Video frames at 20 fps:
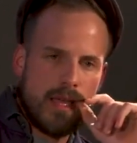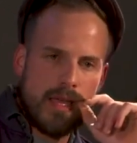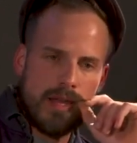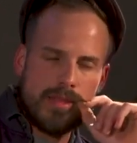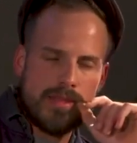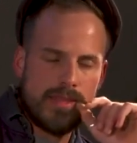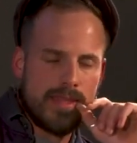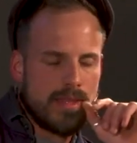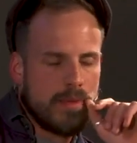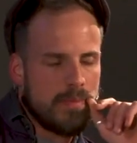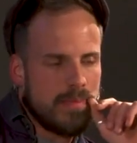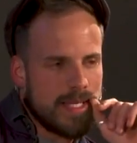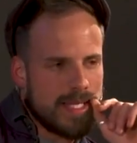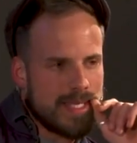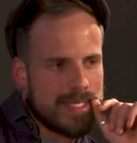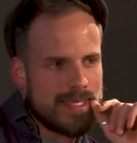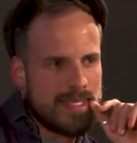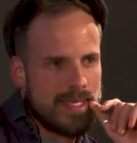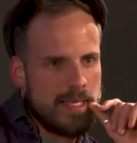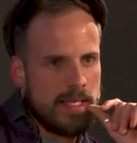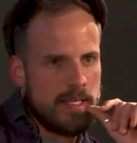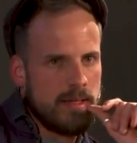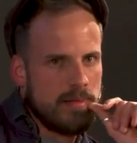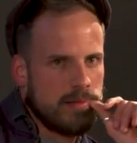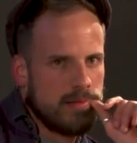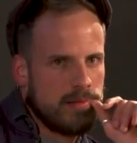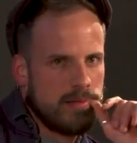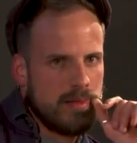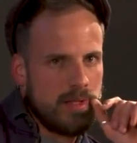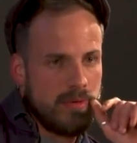And I think the biggest thing
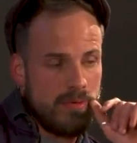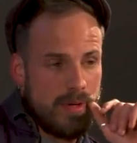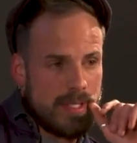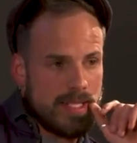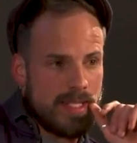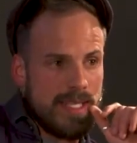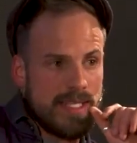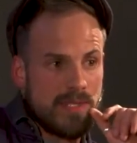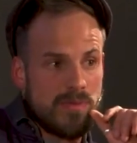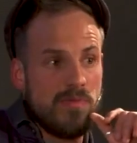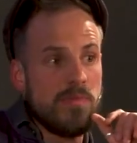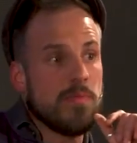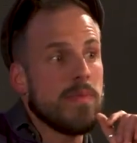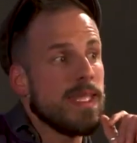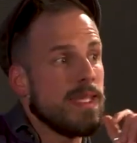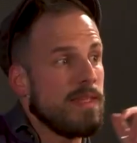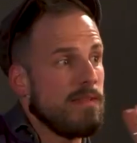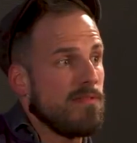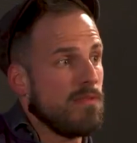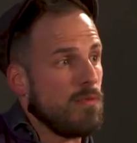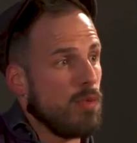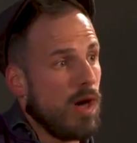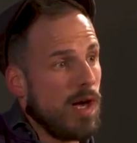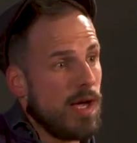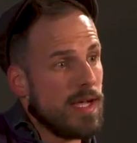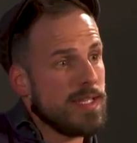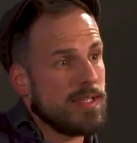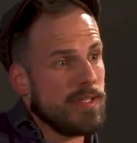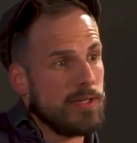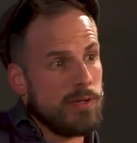that resonates with me from
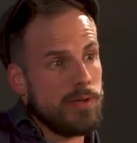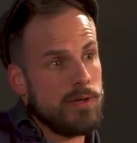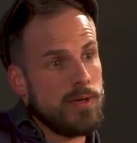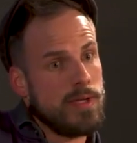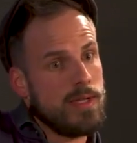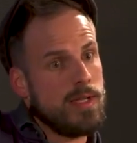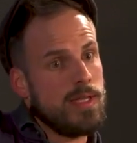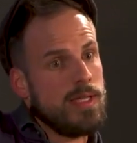what I do